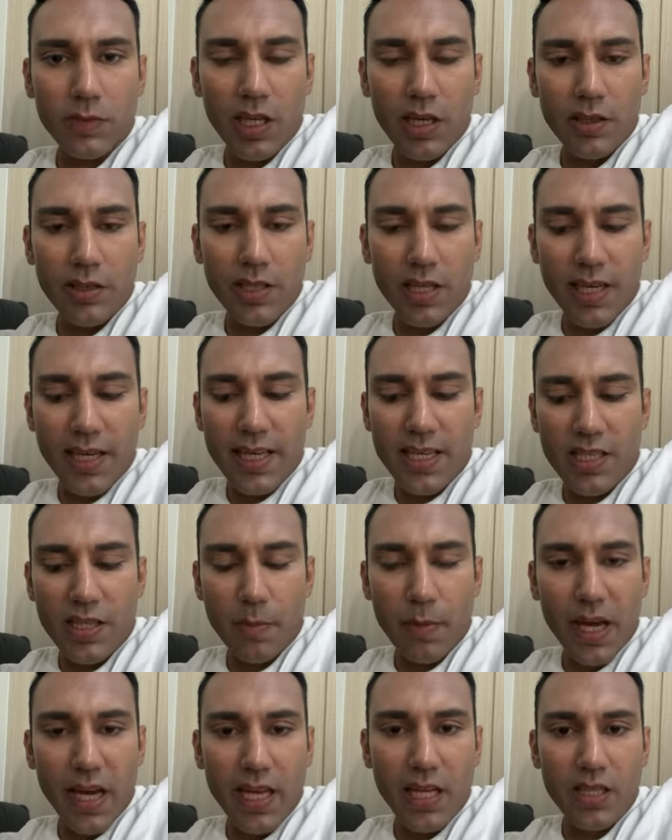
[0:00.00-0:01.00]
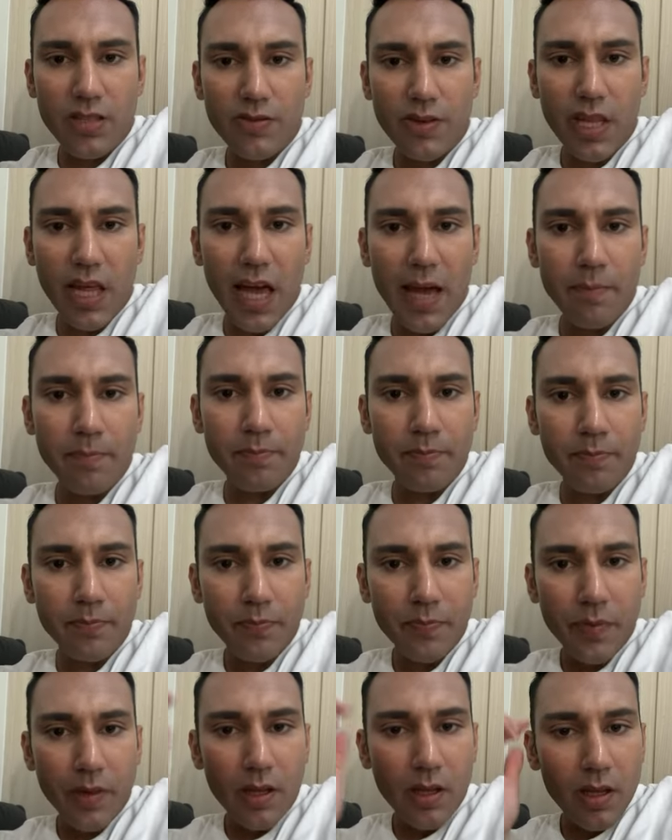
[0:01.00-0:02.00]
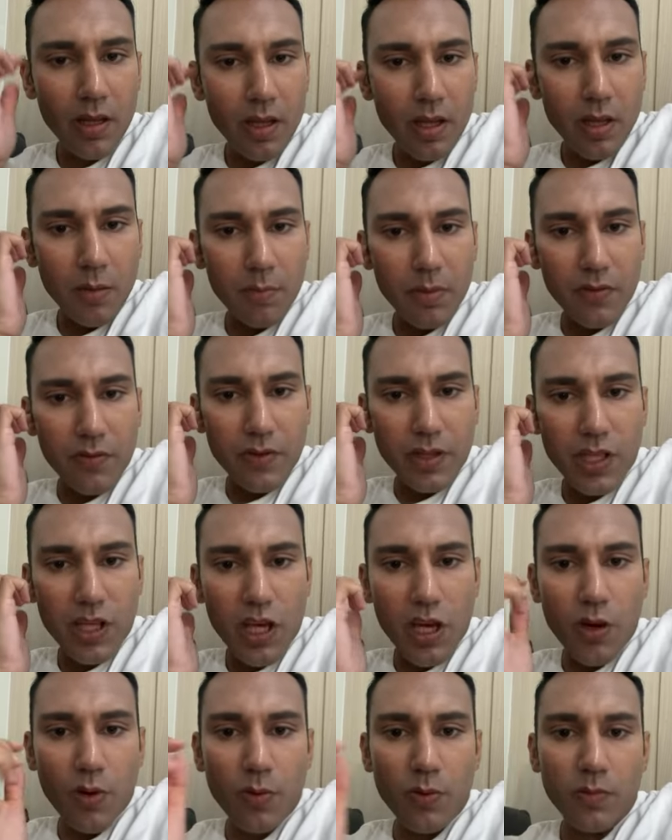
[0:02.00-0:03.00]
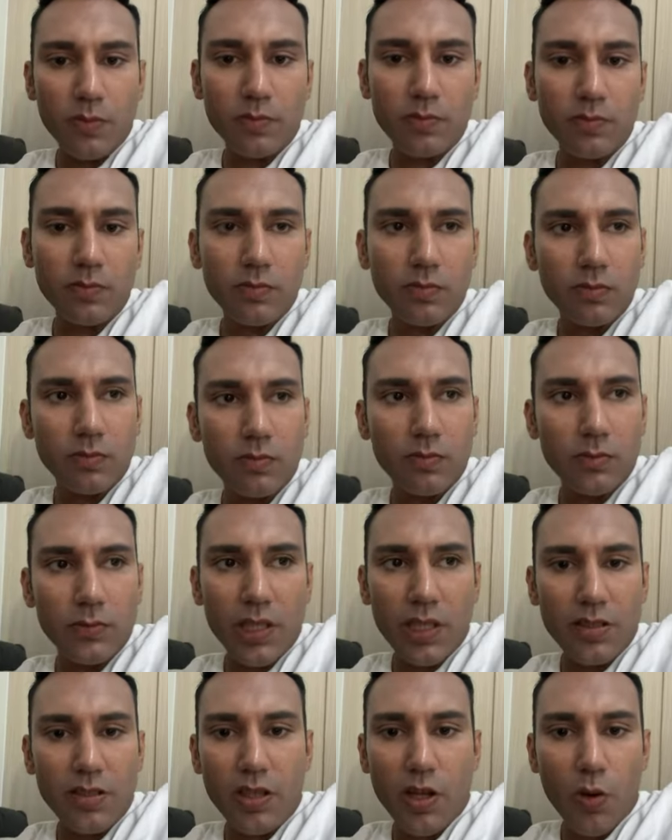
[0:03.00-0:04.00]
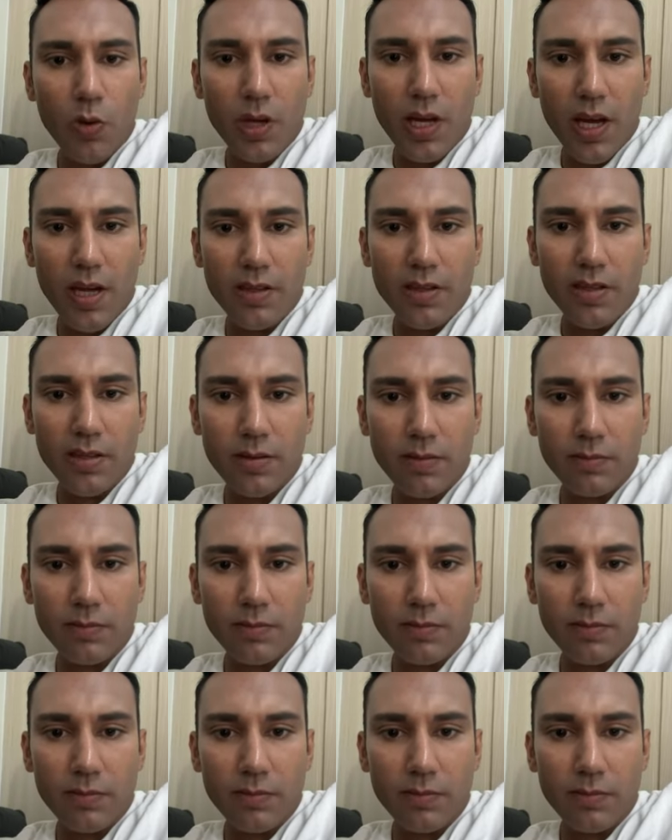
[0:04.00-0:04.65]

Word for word: It's easy pickings for them. But for you, it's no good.